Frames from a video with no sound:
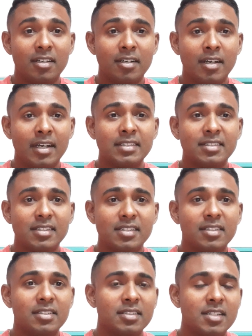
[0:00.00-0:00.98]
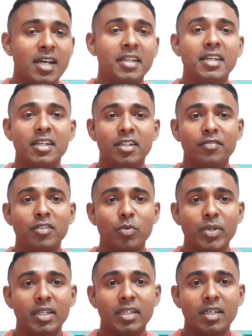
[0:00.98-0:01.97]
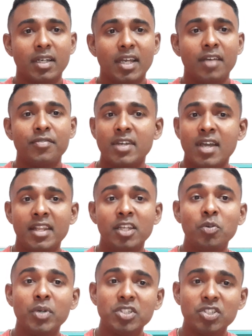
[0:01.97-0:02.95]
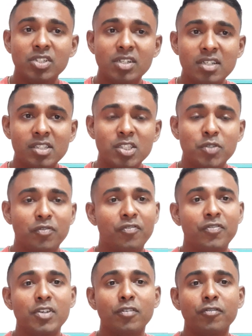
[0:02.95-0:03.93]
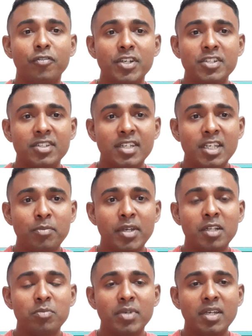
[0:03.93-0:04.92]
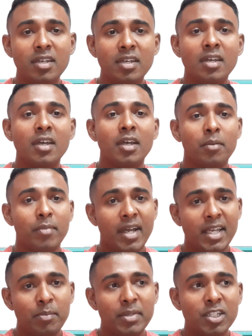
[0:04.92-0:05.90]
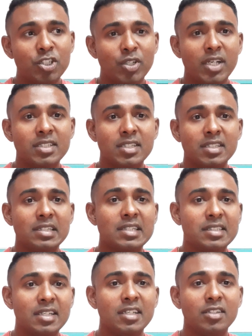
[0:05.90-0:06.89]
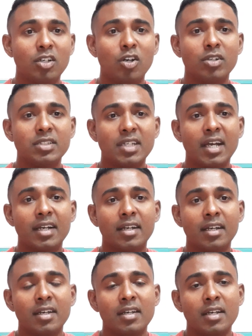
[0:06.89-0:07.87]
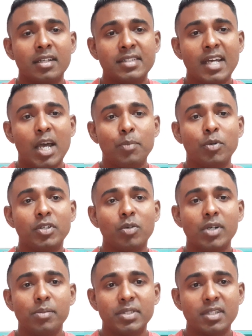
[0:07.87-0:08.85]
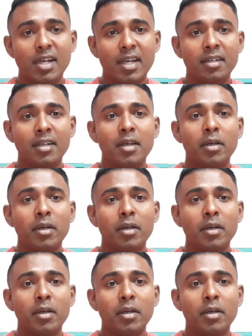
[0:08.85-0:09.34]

answers at the end of the week. If there are any questions, feel free to email me. My email address is listed in the contact tab on the website.